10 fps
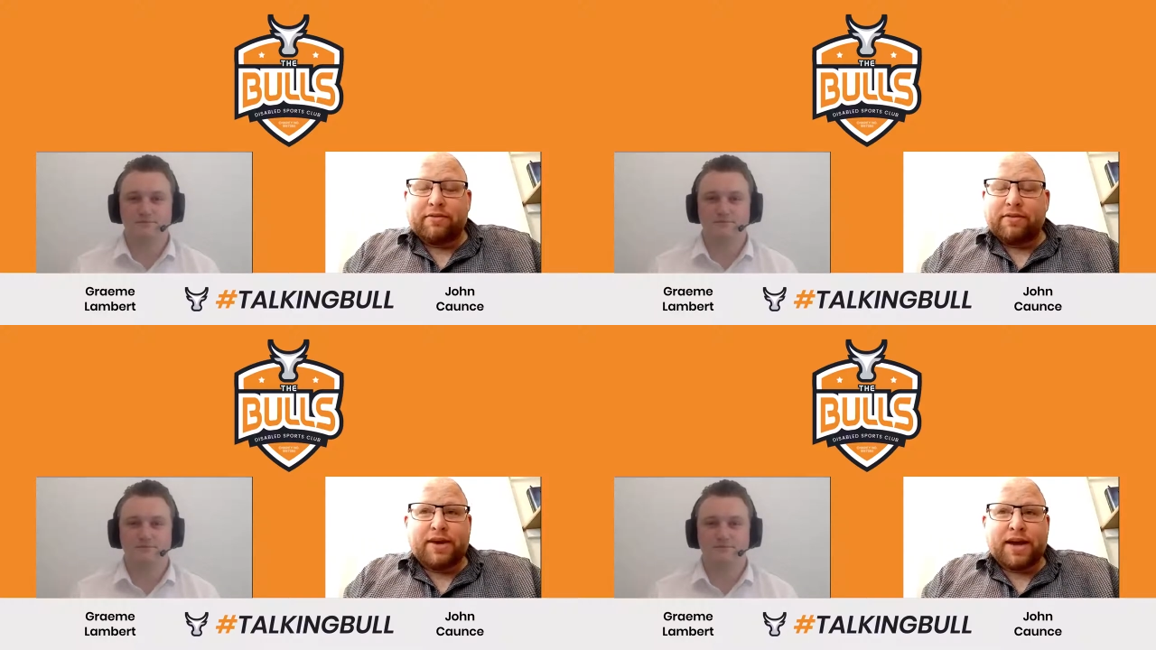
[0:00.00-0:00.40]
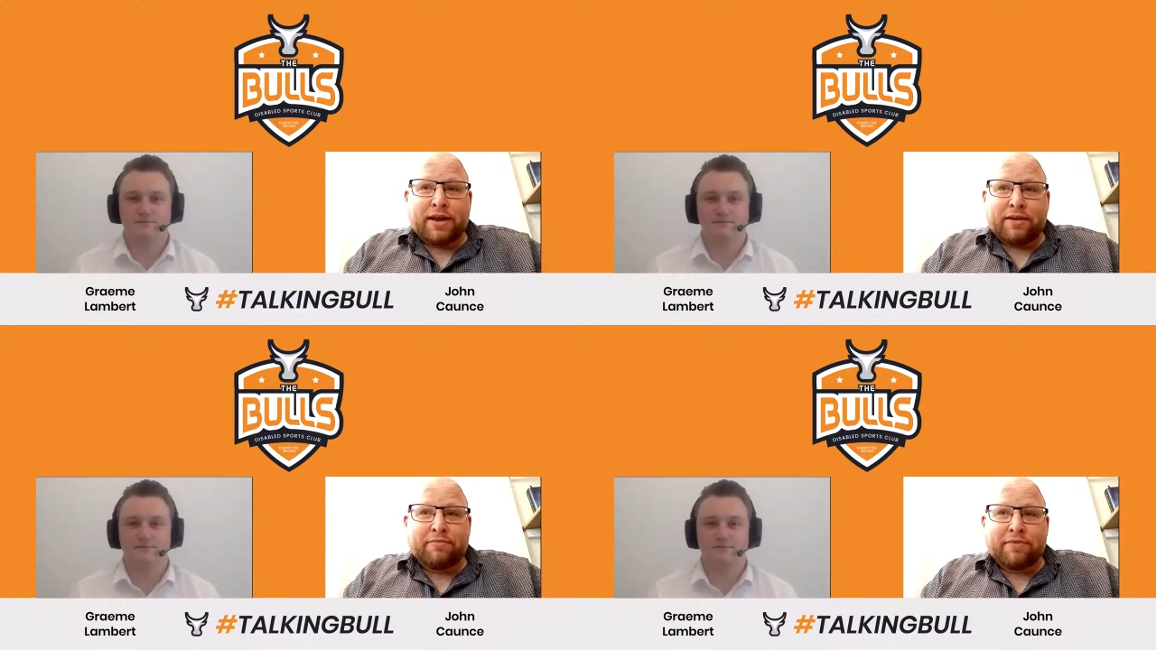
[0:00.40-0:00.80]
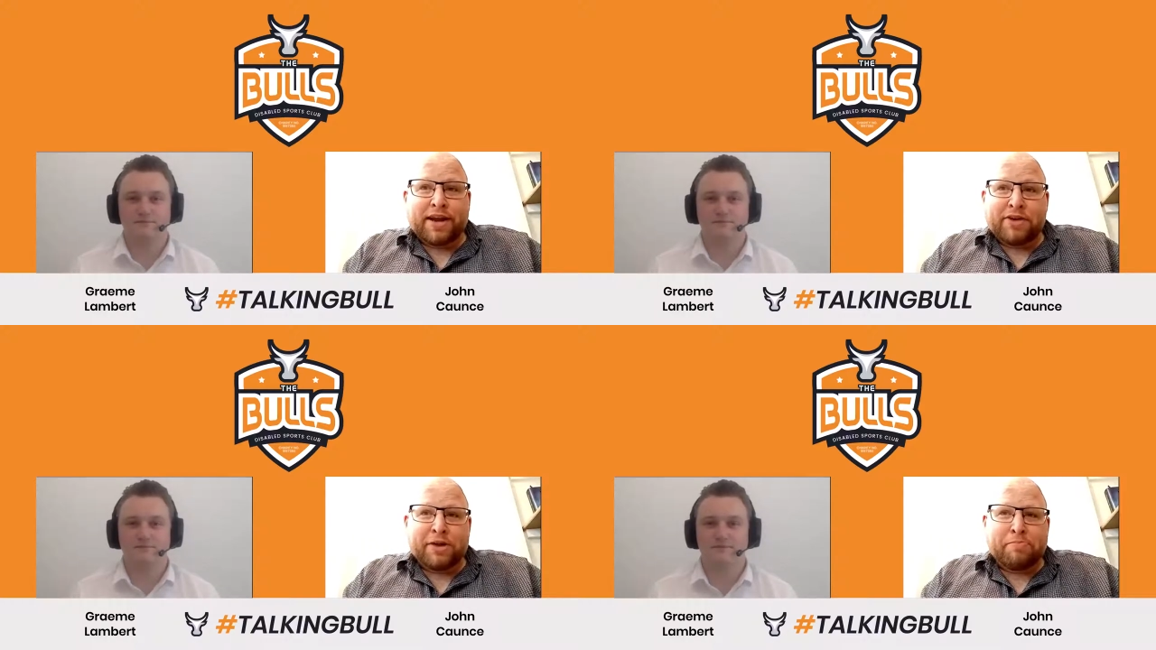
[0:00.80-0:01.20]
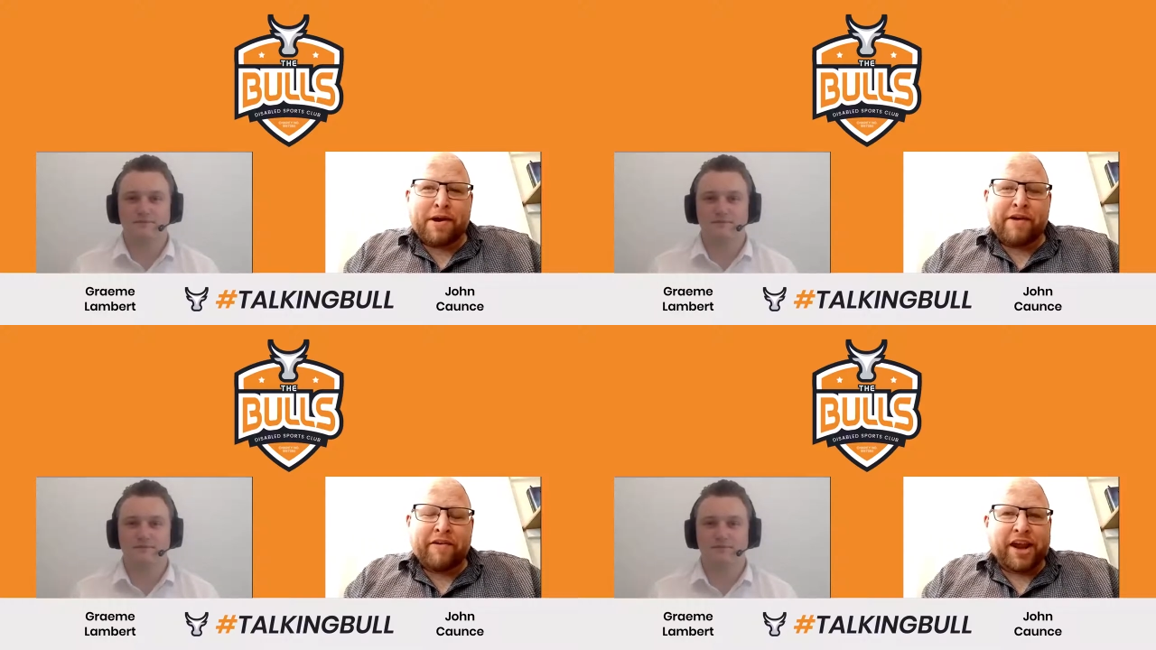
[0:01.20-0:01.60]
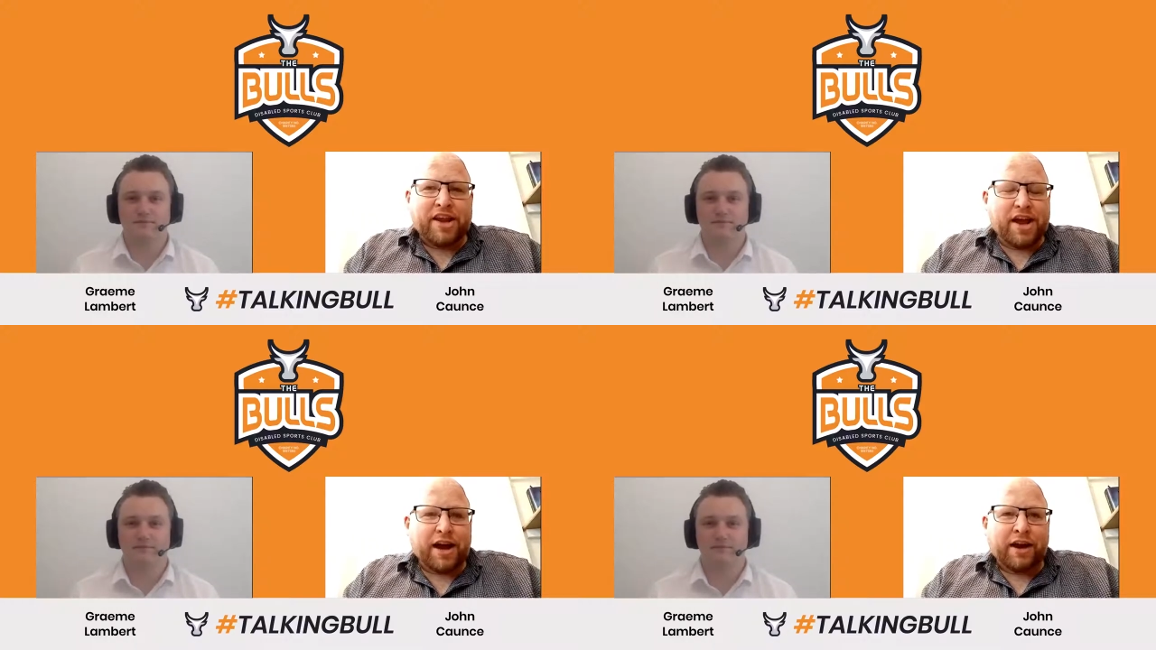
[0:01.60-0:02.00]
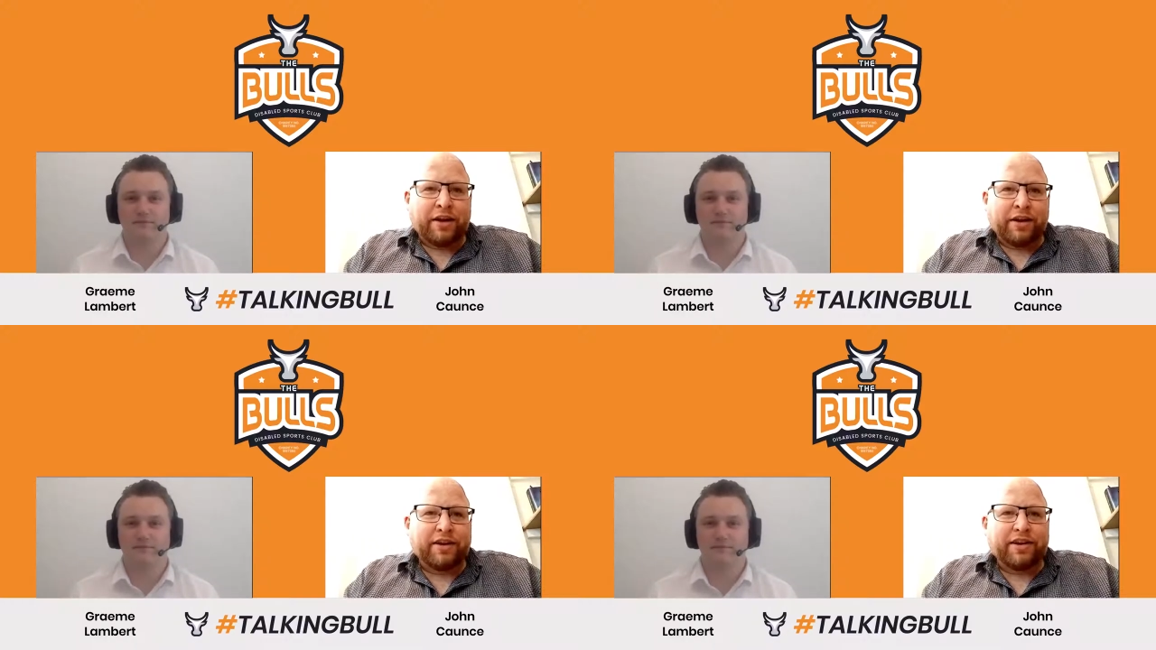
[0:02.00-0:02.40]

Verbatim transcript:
Speaker 1: um, down in Bury, and